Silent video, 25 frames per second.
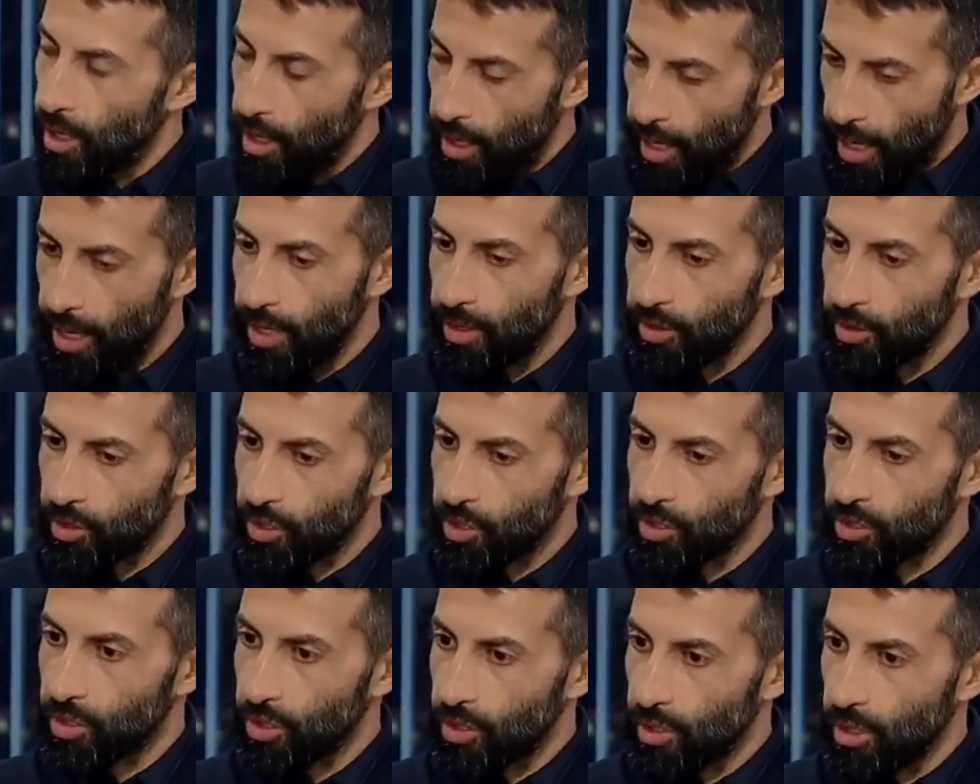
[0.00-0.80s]

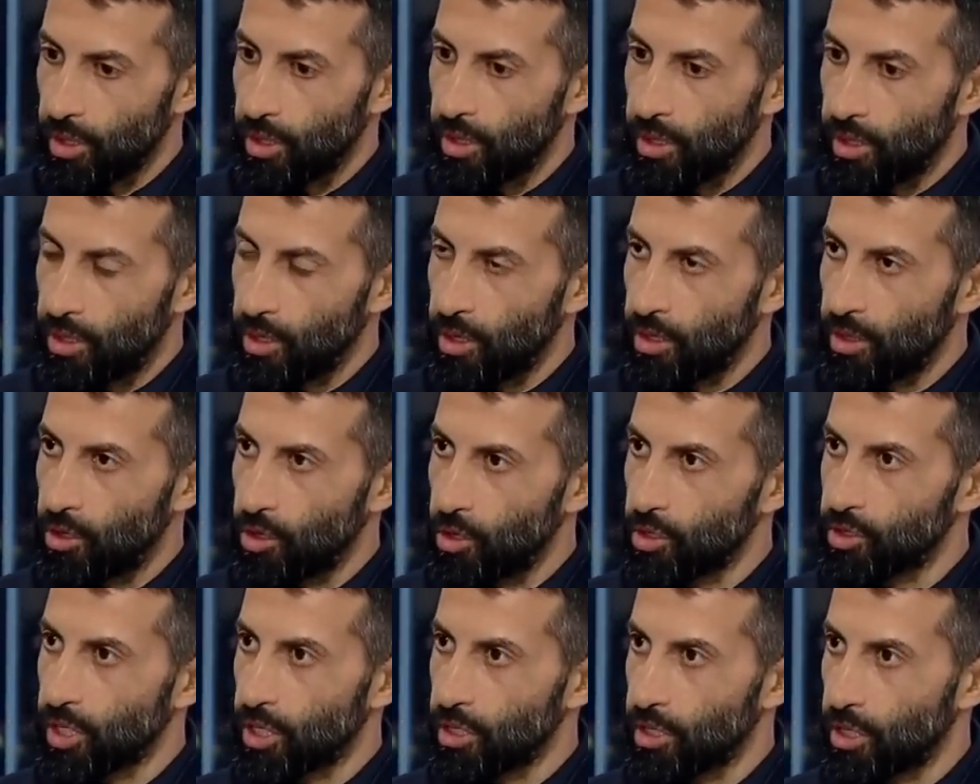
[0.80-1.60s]
Hence,
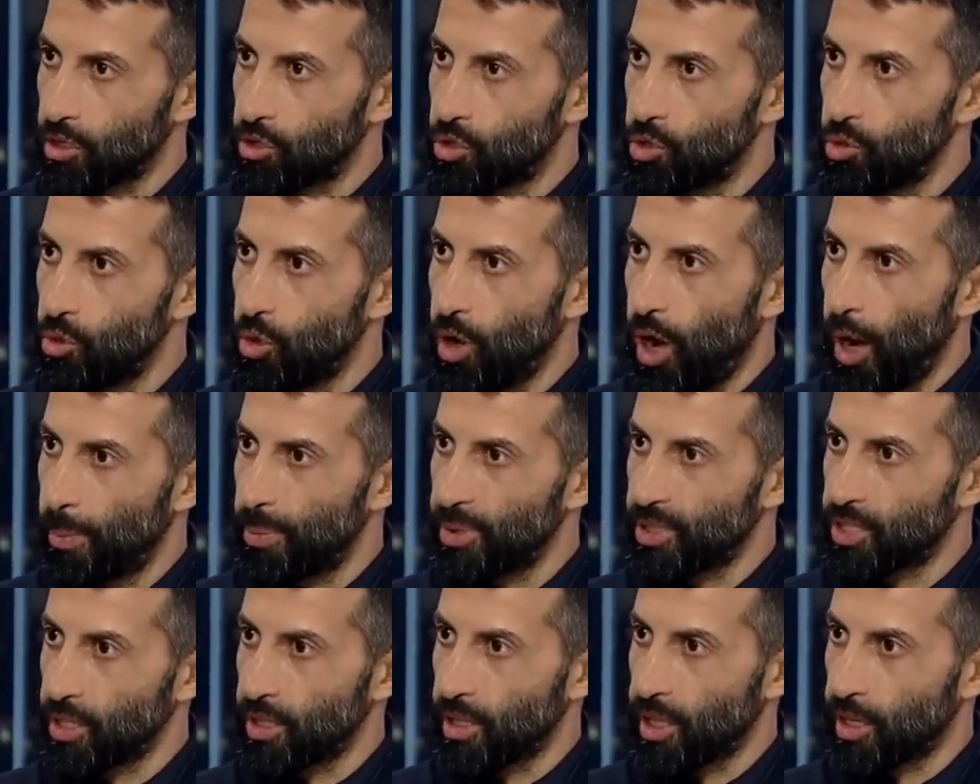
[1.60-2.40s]
those are the two
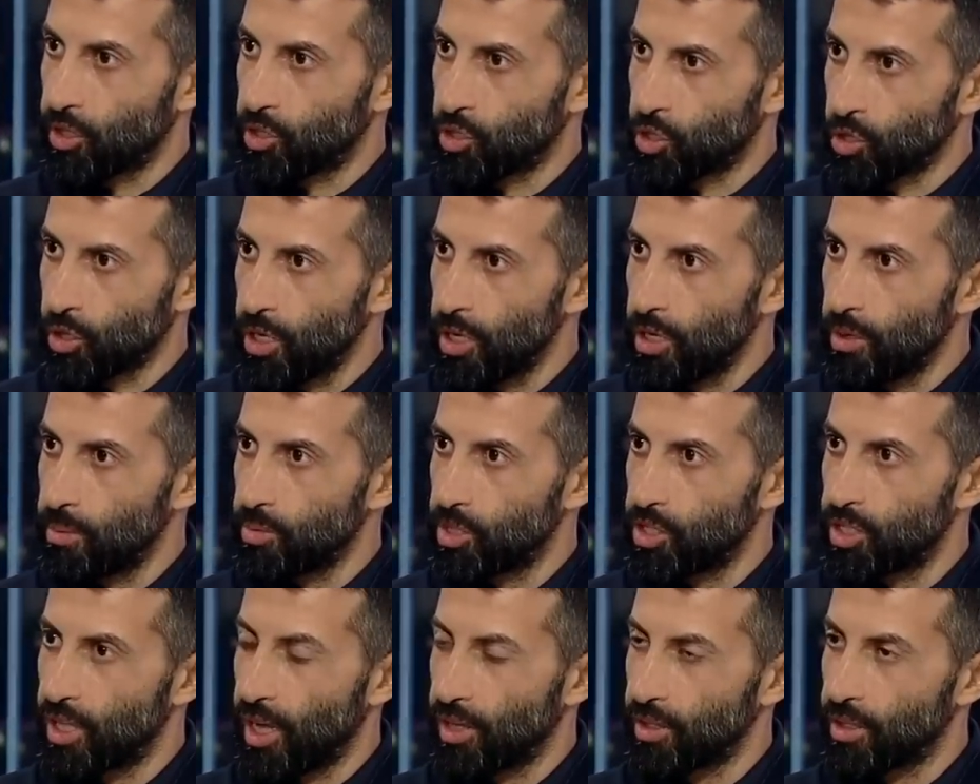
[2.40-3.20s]
opposite
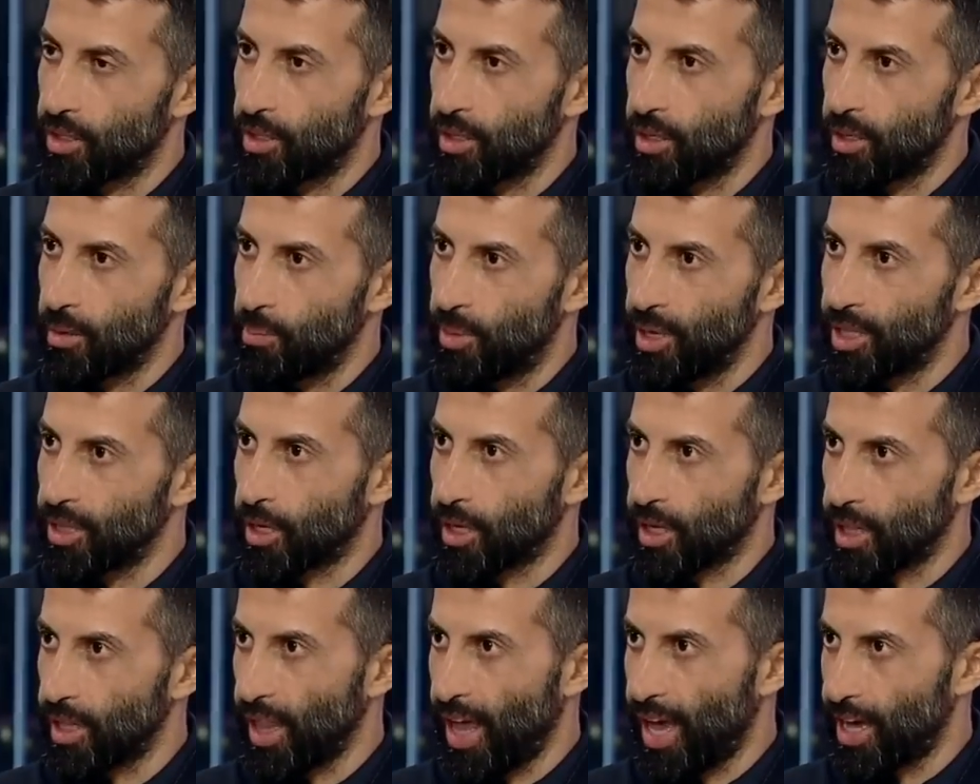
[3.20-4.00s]
extremes that have been
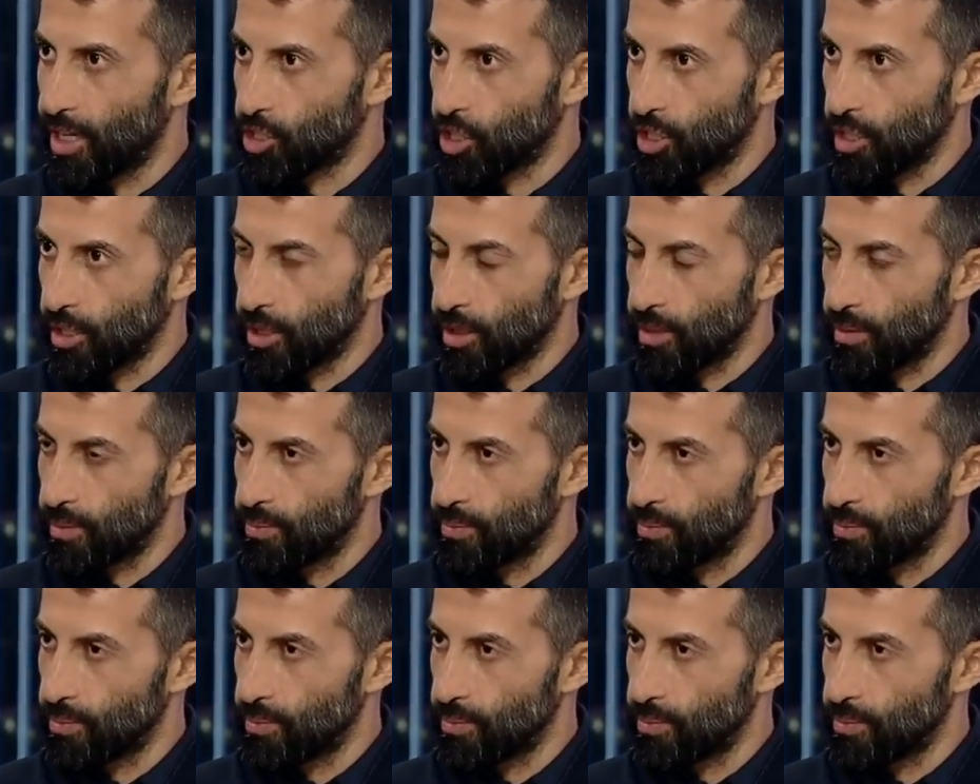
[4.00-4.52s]
clashing.